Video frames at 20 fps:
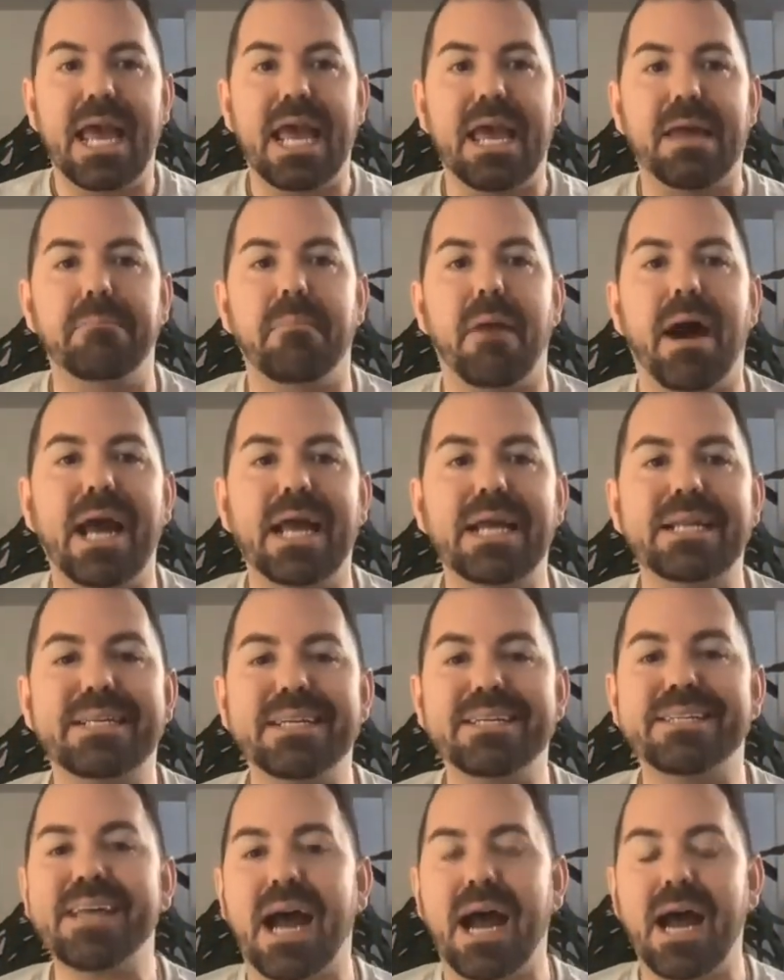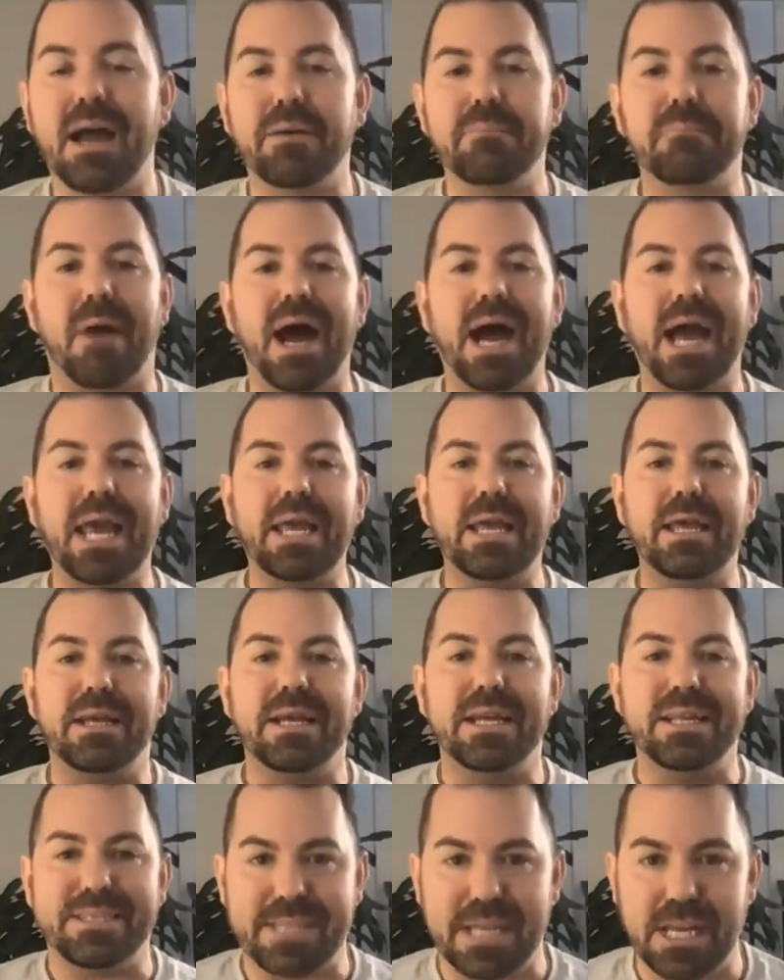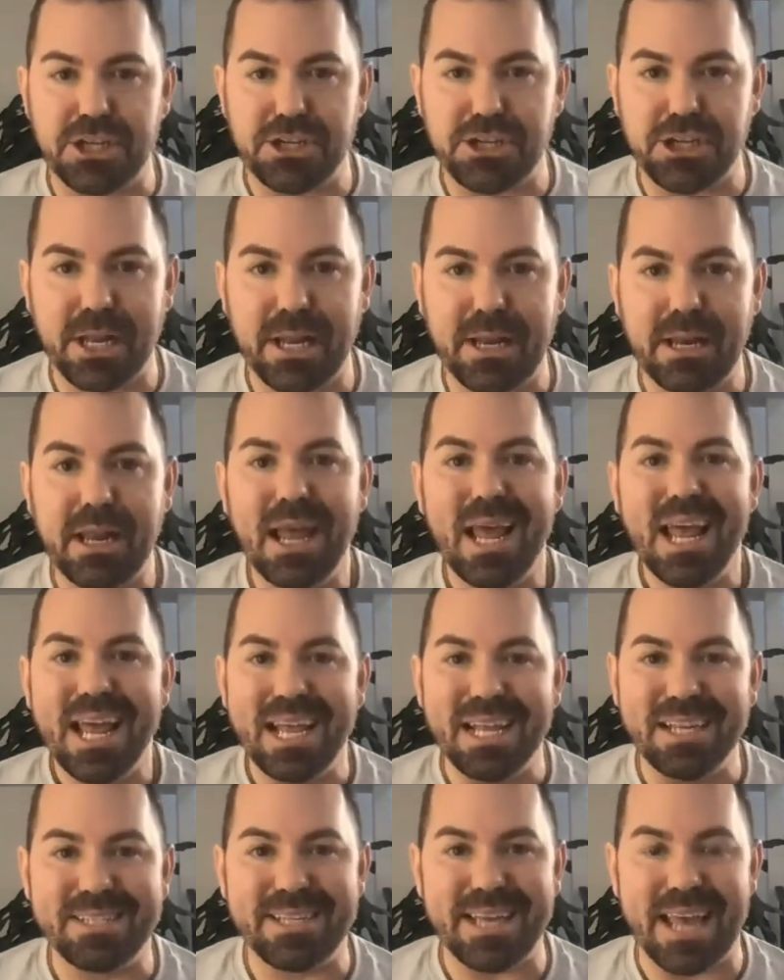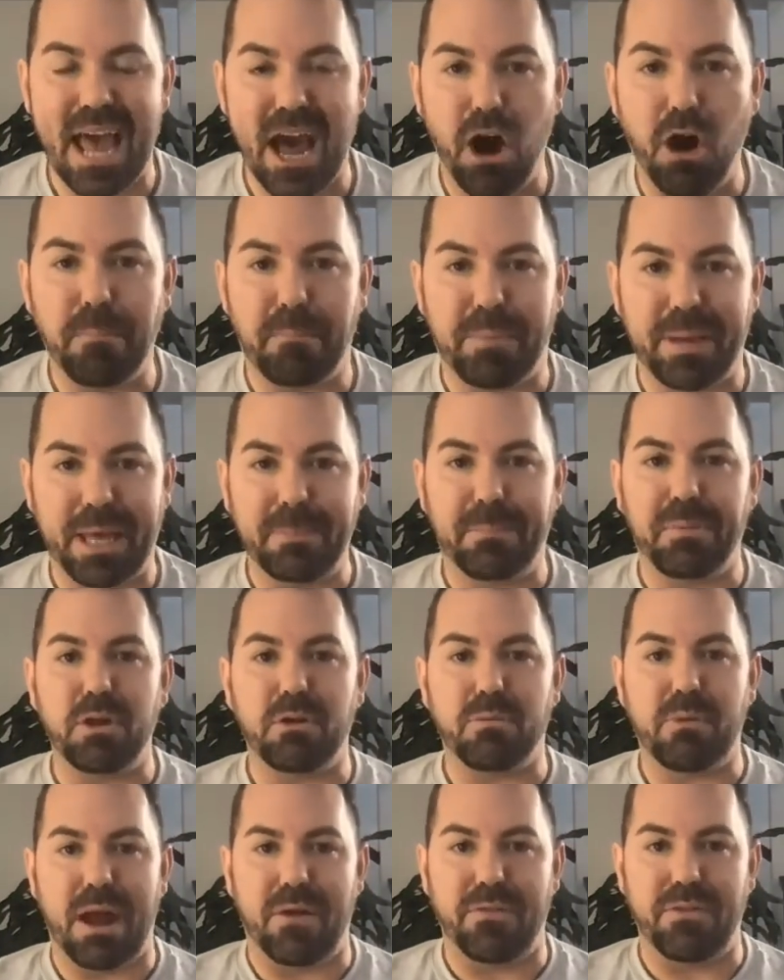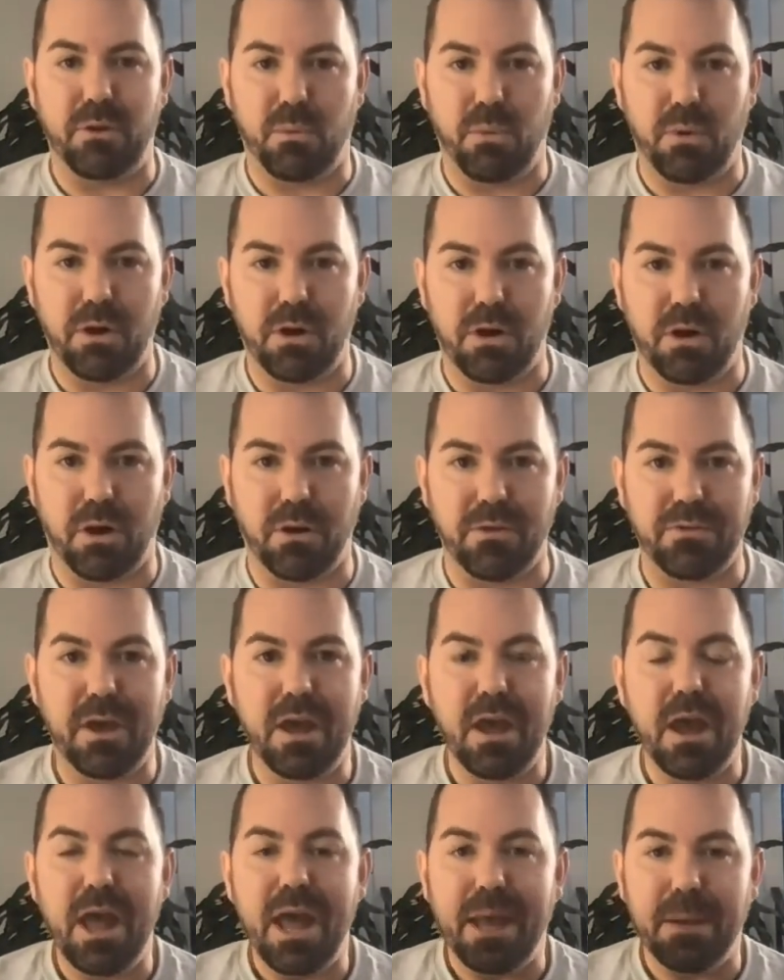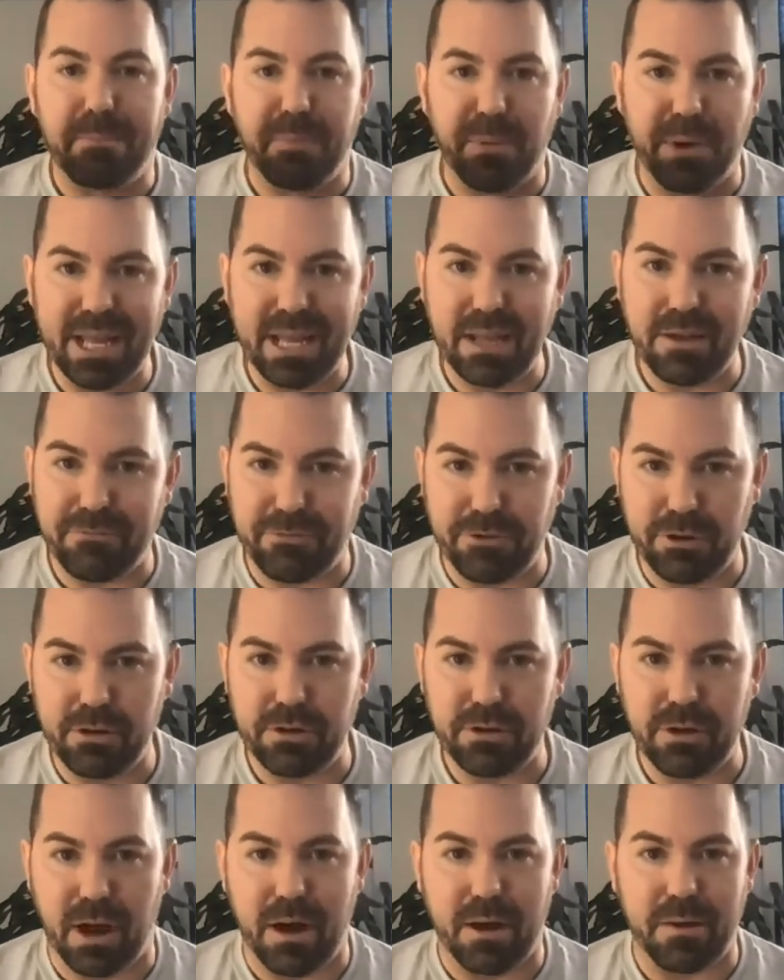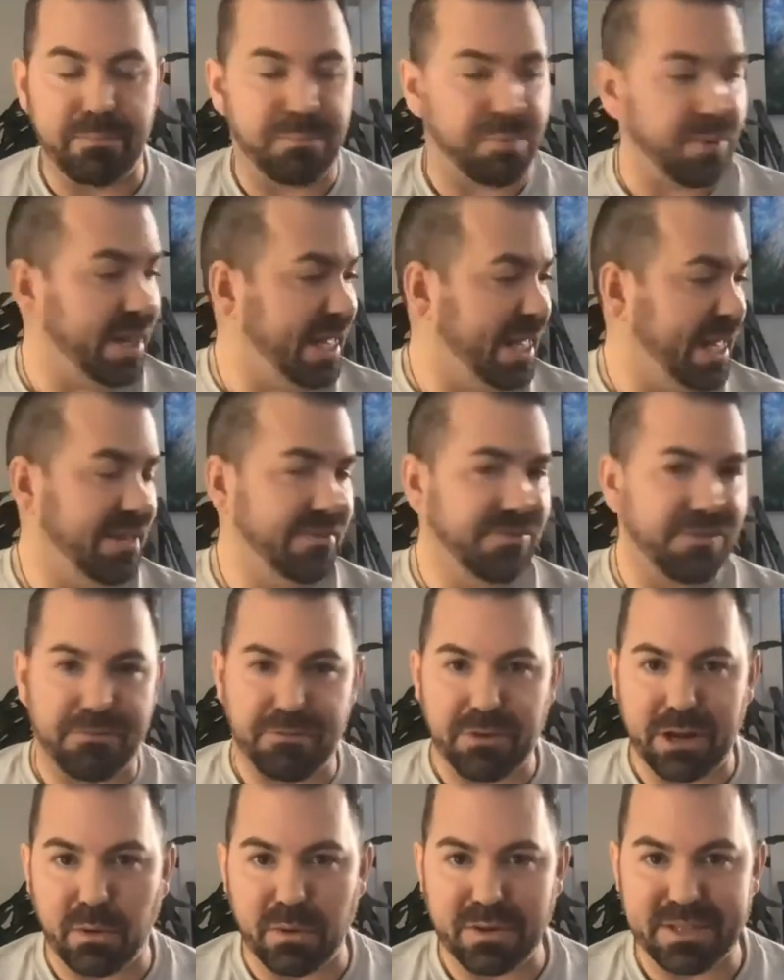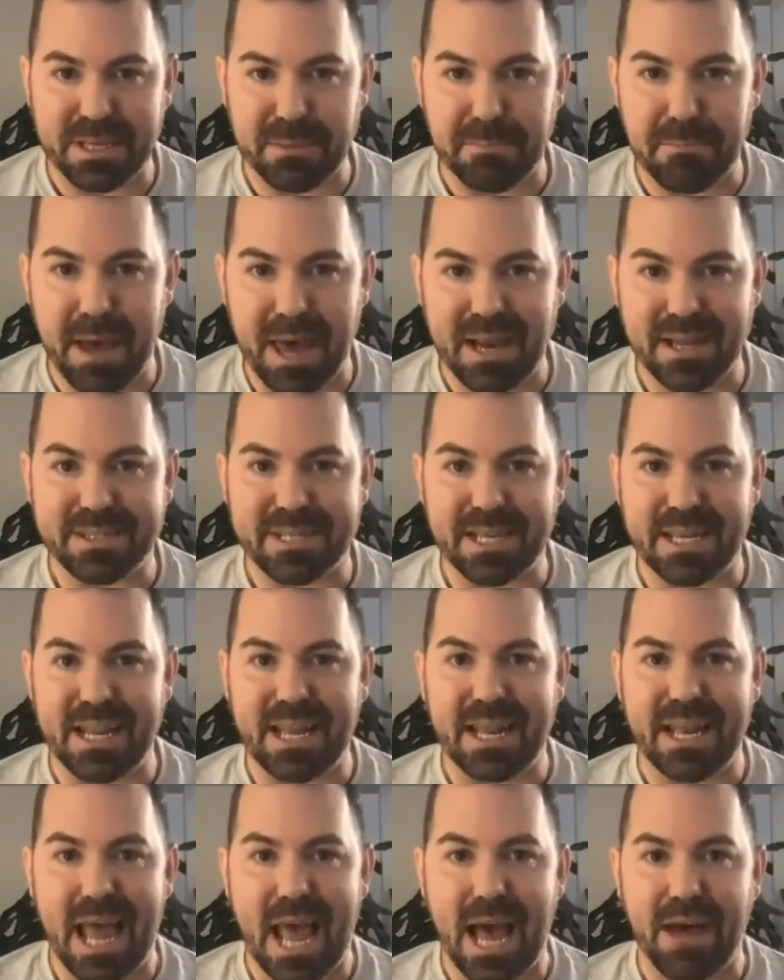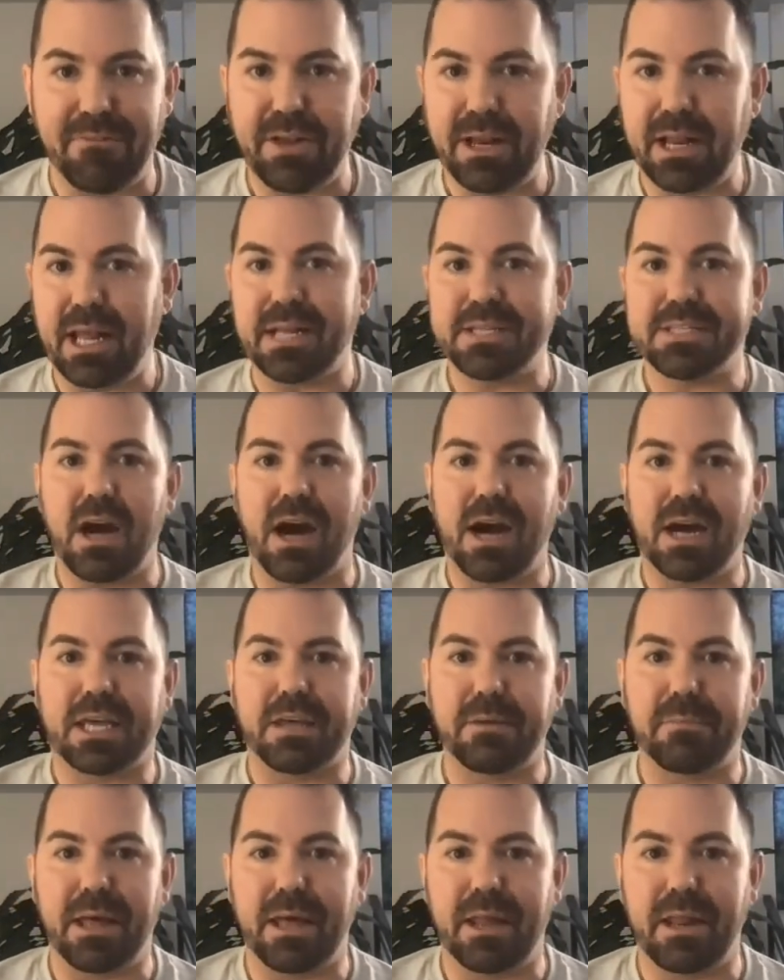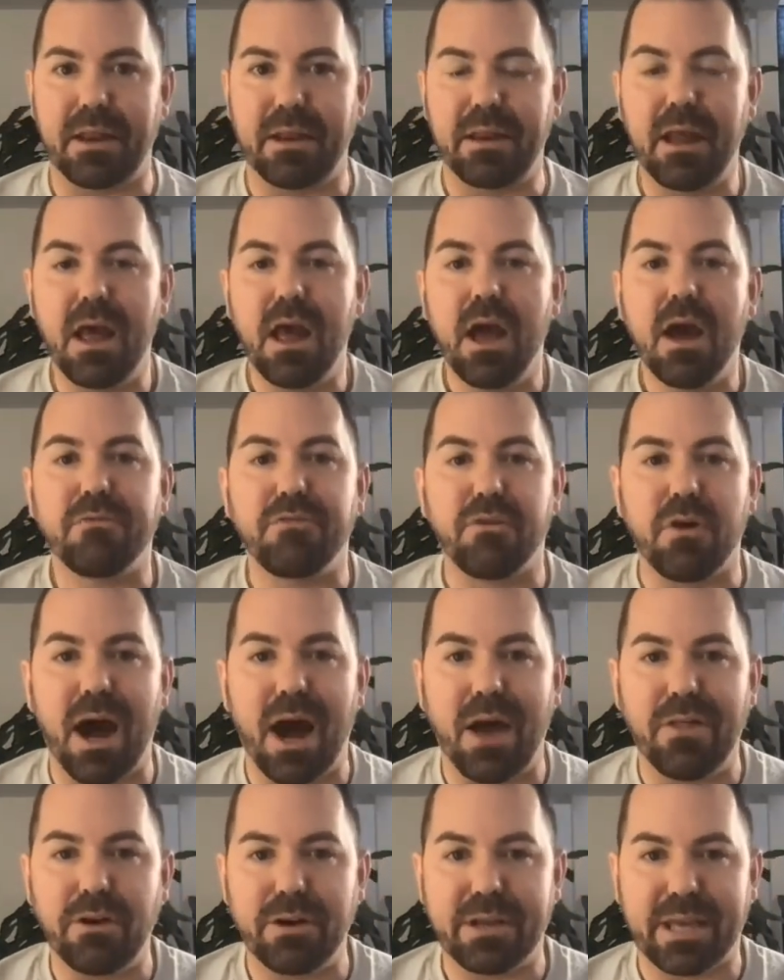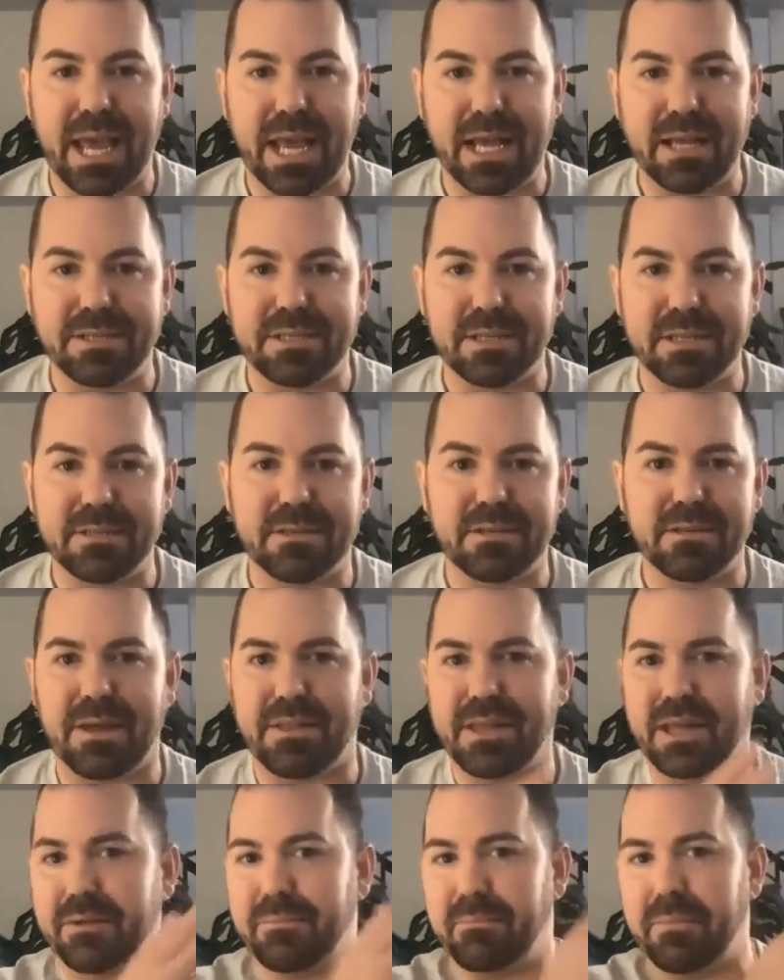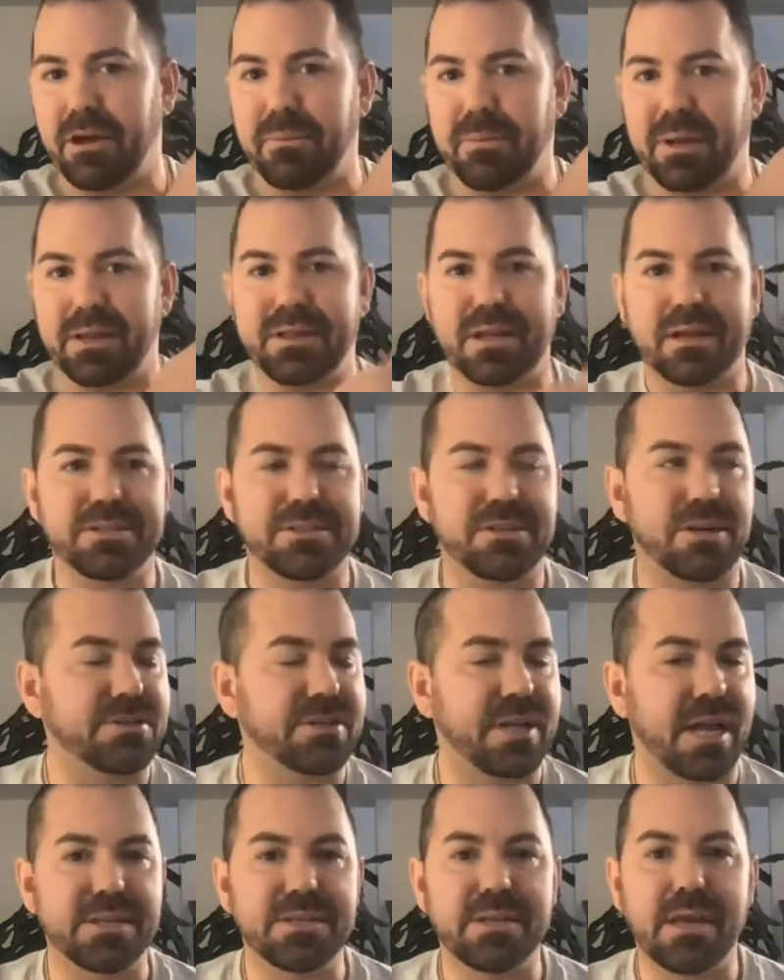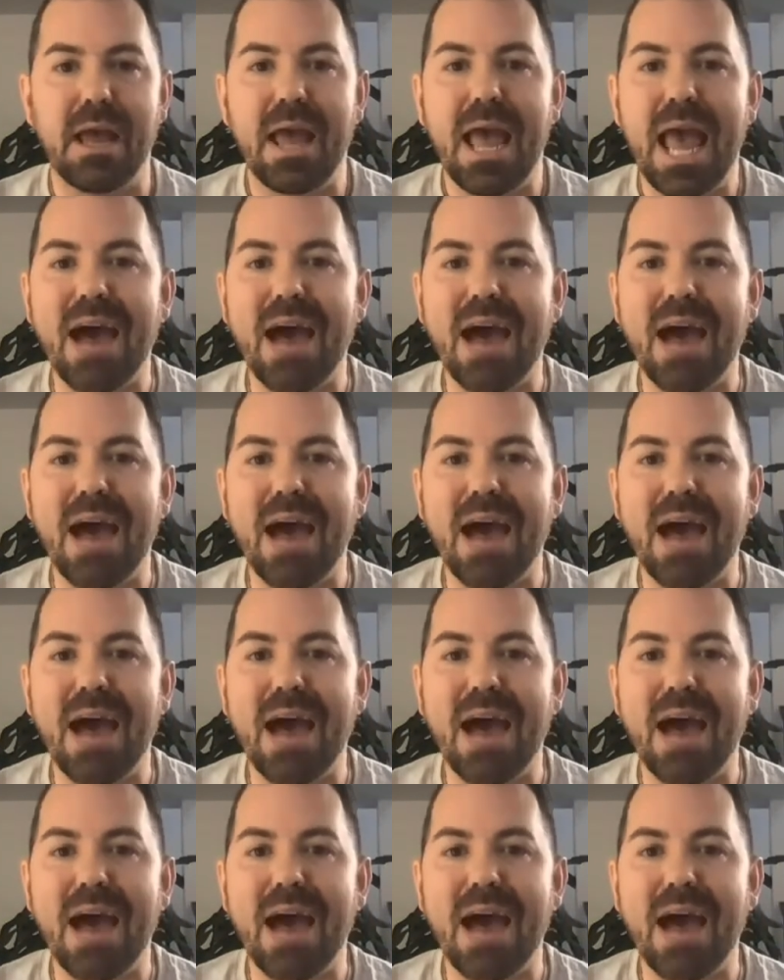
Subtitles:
And my intention is to help people around the world bringing the frequency medicine and having it documented for other cases. I think I had a mailman downstairs, guys.